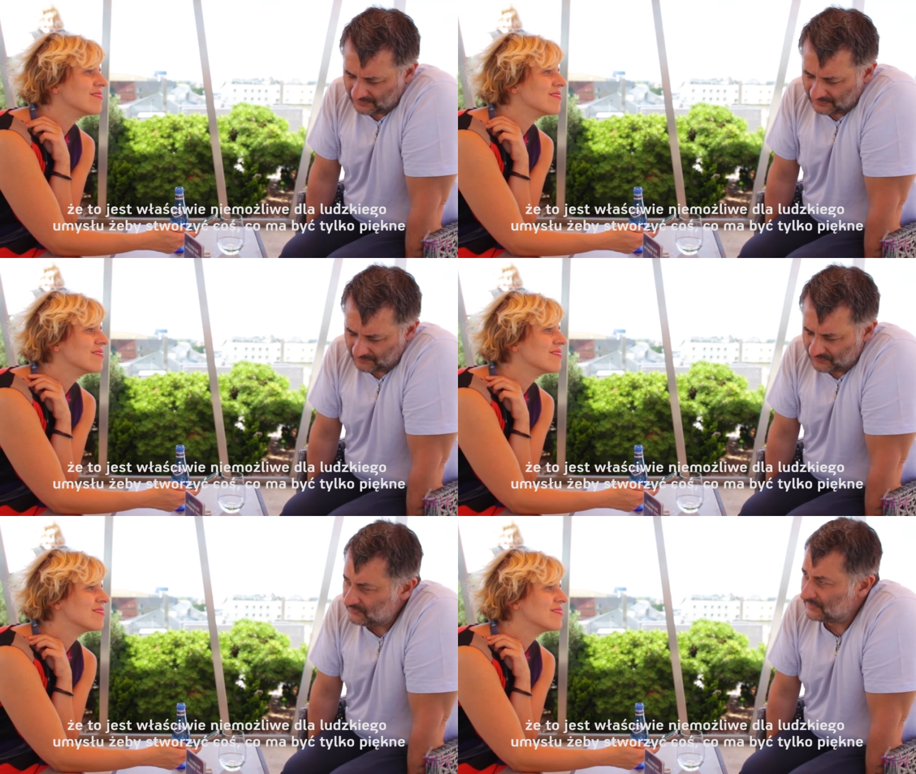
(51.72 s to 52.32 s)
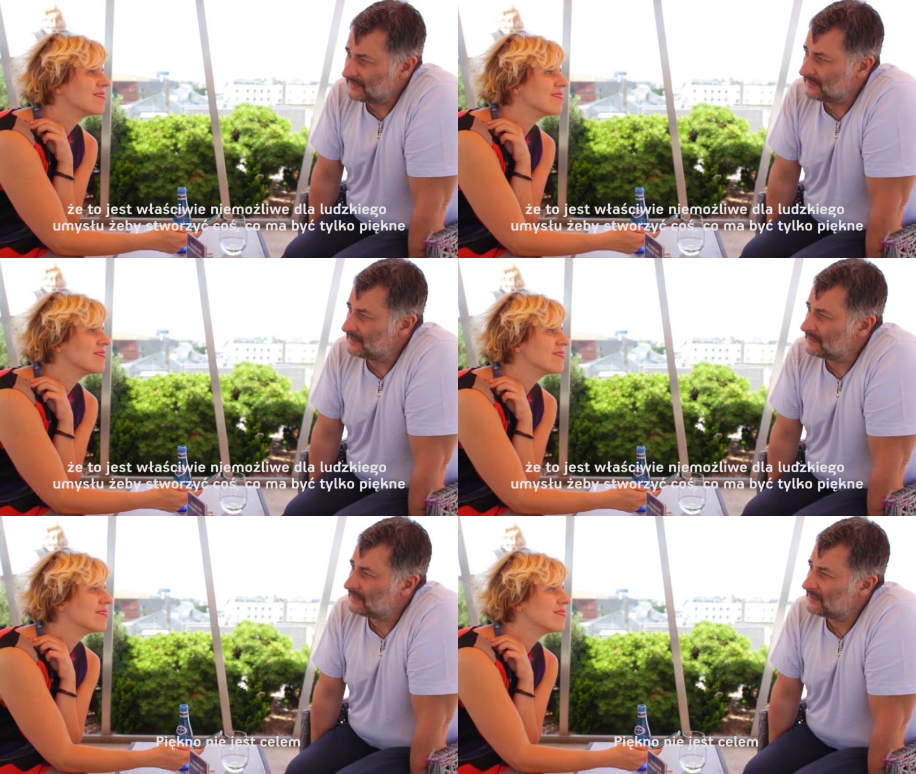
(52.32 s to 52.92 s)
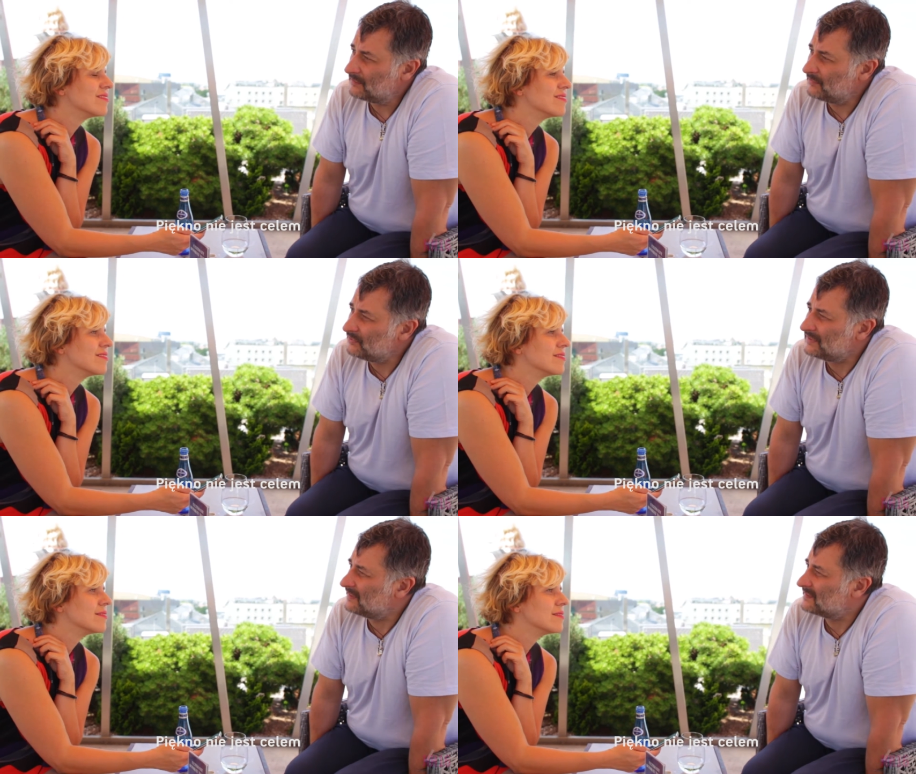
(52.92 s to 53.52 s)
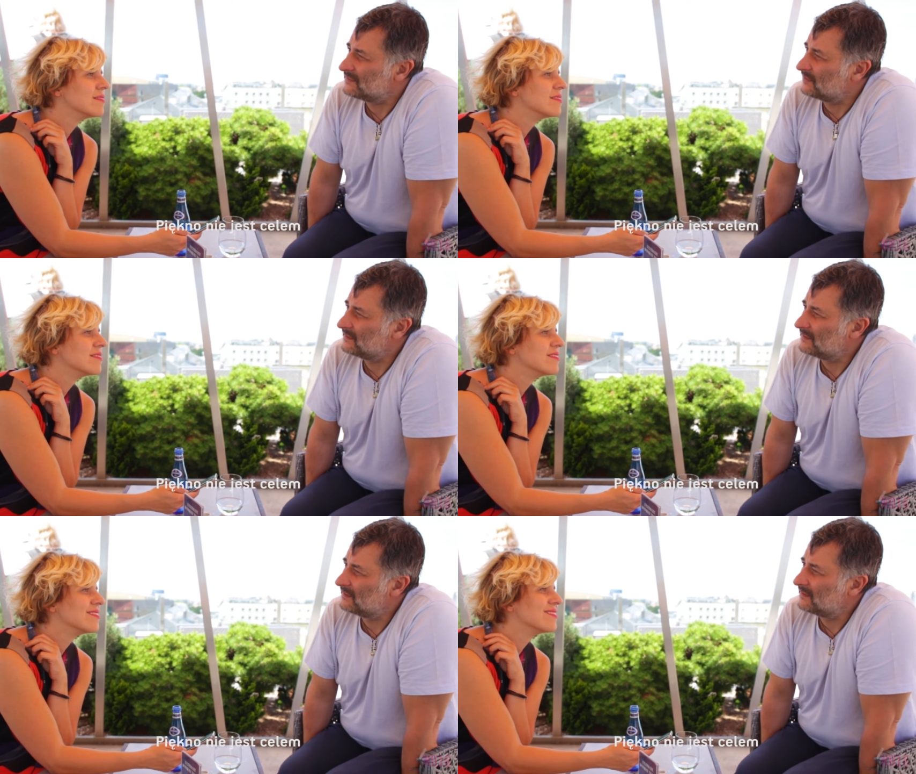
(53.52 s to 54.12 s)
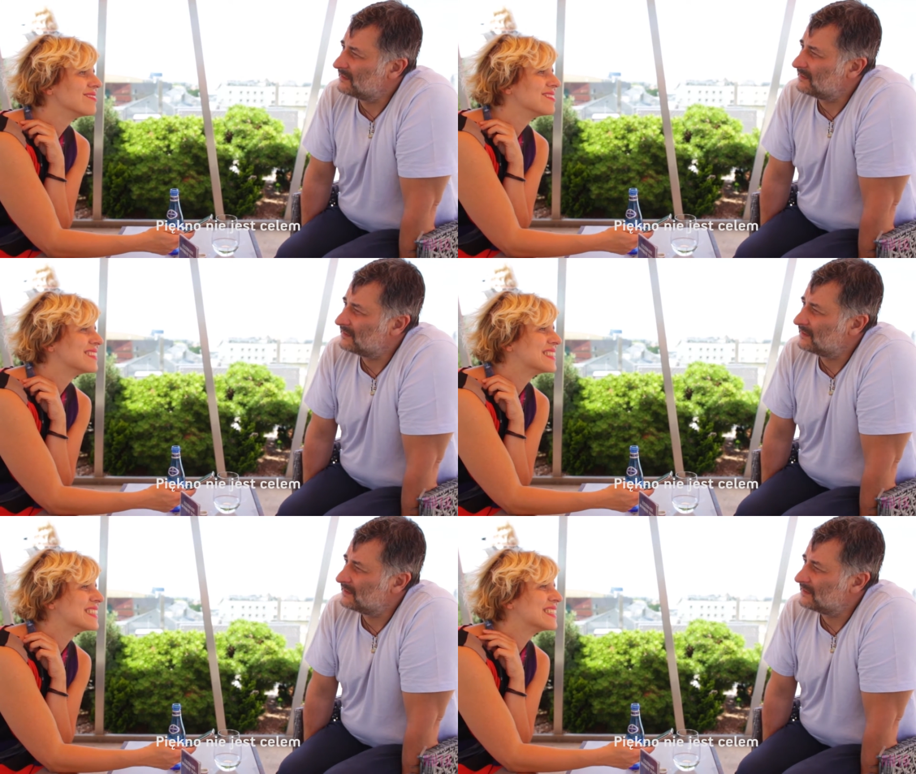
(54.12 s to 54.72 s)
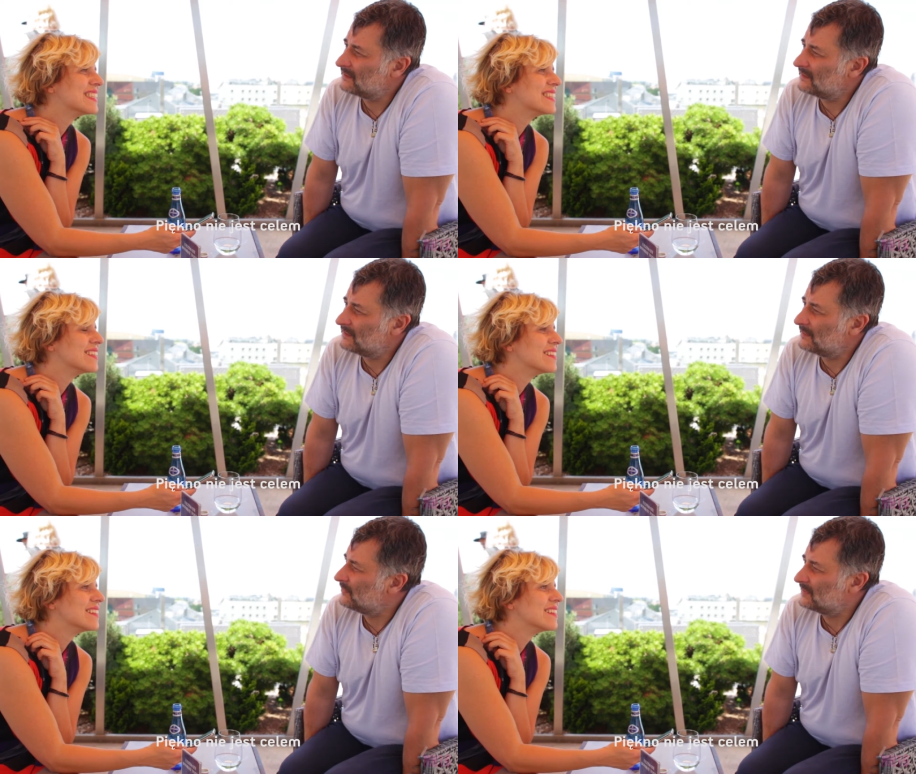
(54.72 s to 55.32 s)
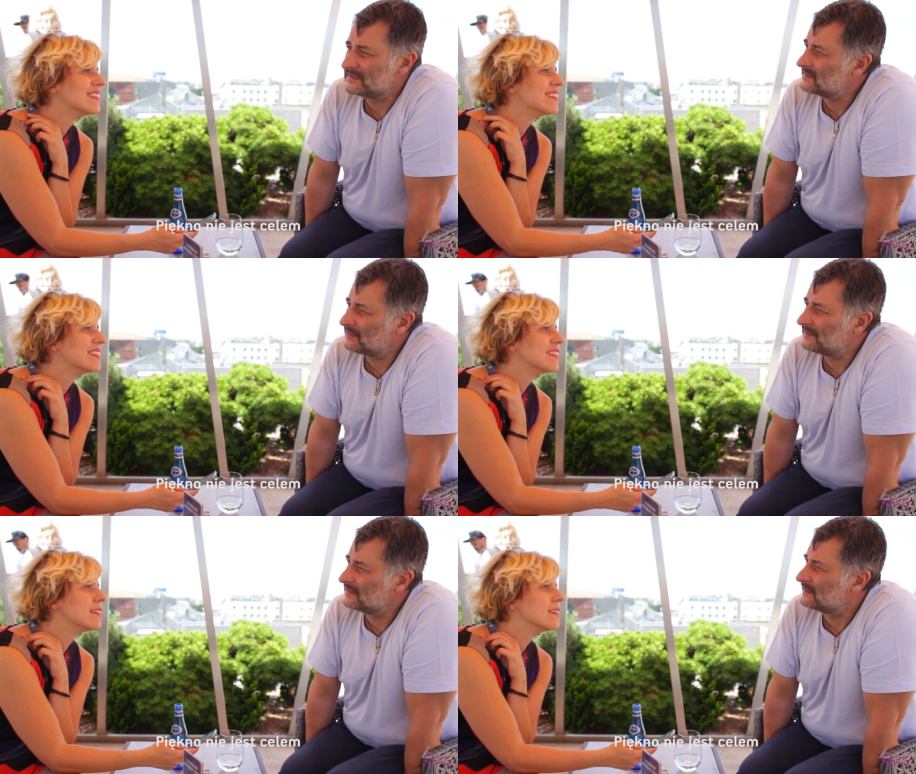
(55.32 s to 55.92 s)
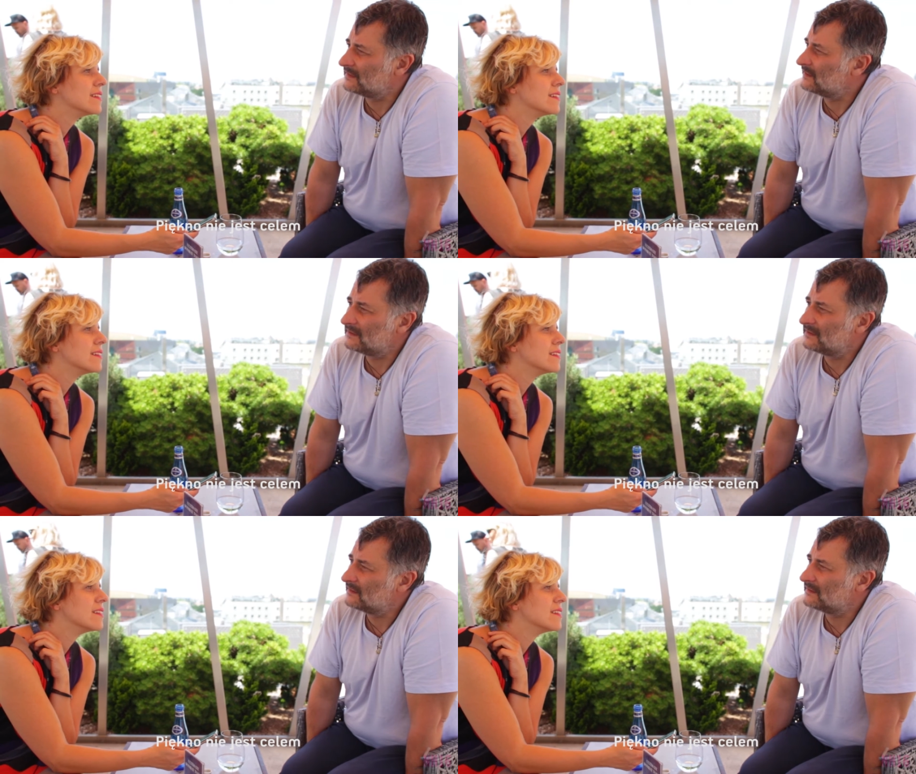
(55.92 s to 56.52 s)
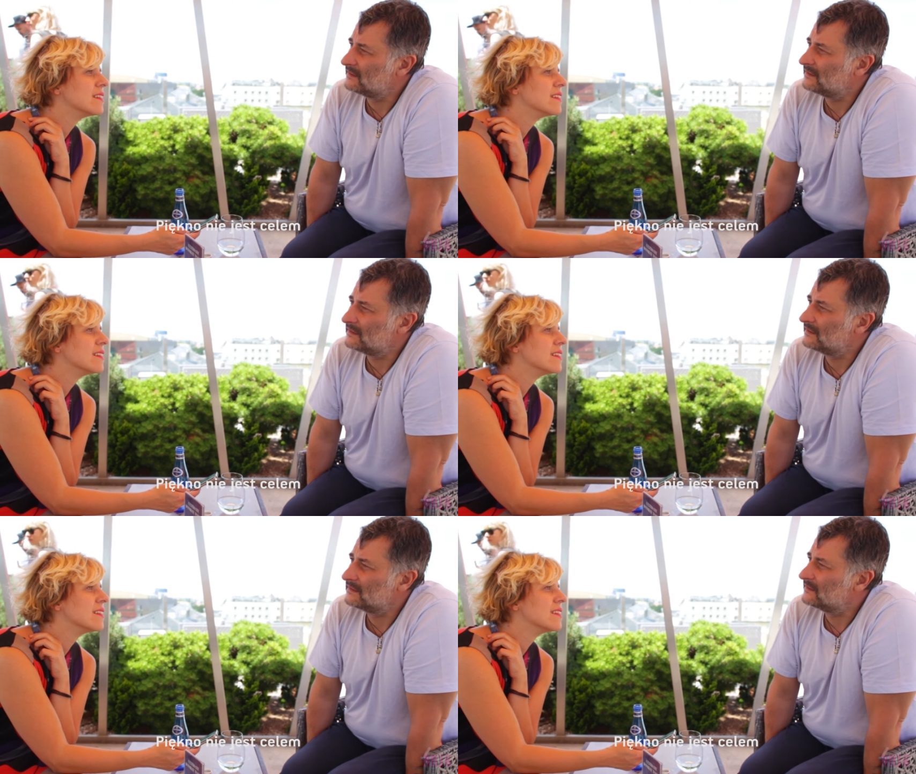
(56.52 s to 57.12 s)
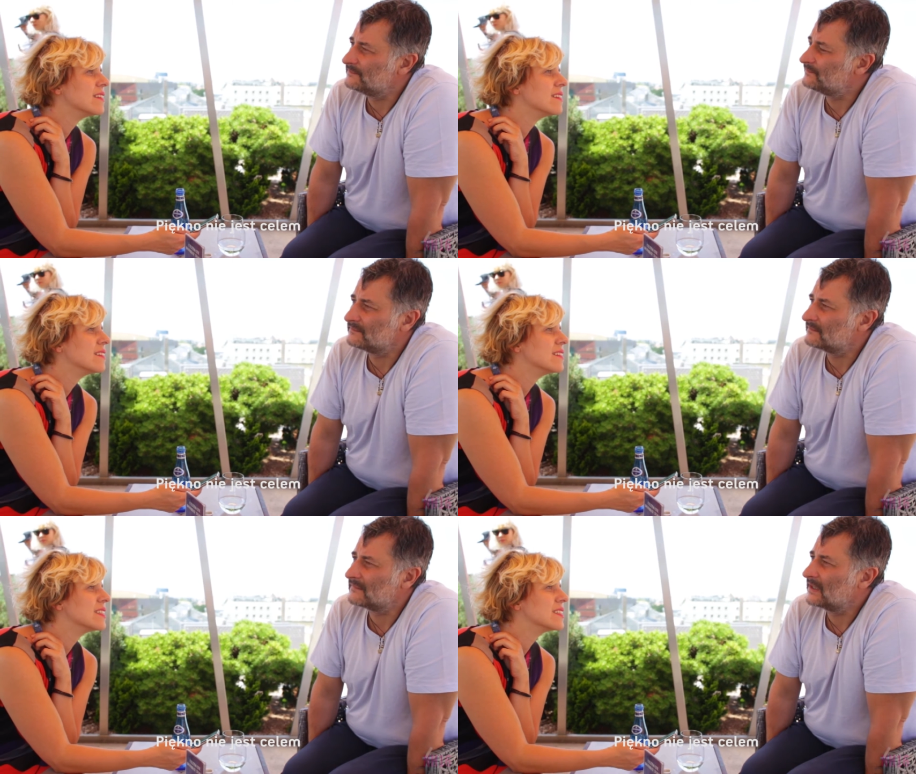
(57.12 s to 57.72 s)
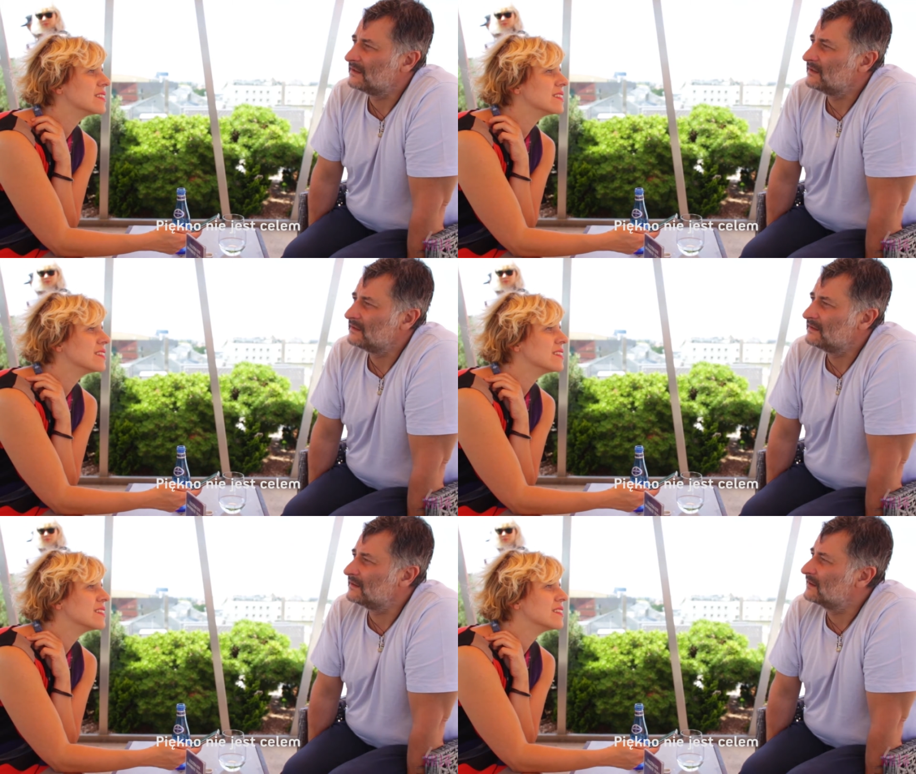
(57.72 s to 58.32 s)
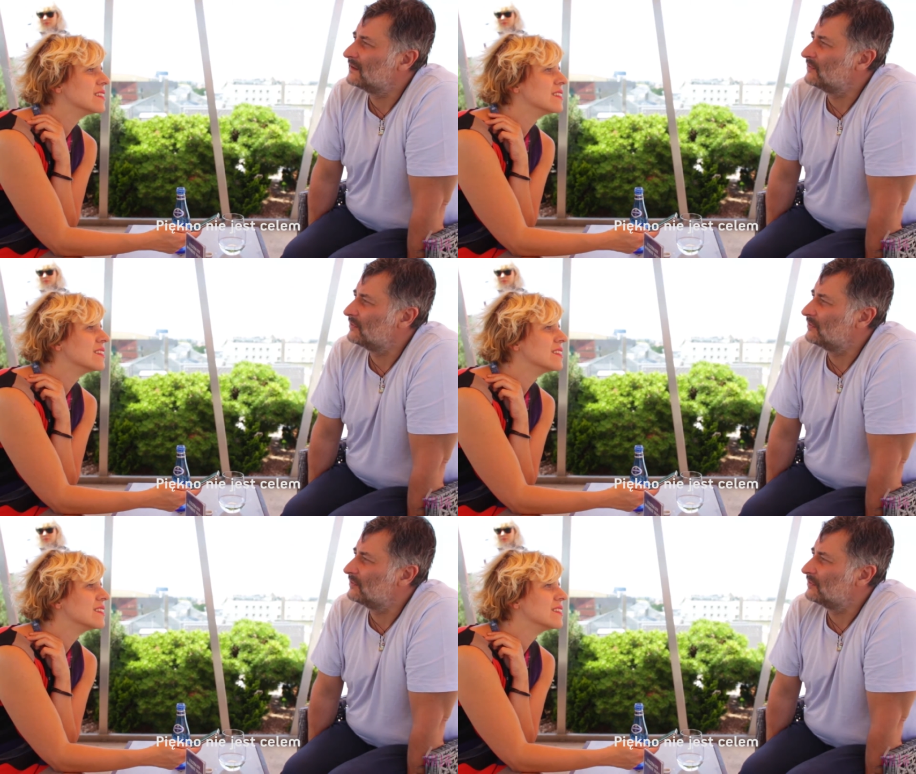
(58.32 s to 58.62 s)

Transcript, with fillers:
Speaker 1: the beauty. The beauty is not the the, the beauty is not the the, the, the the goal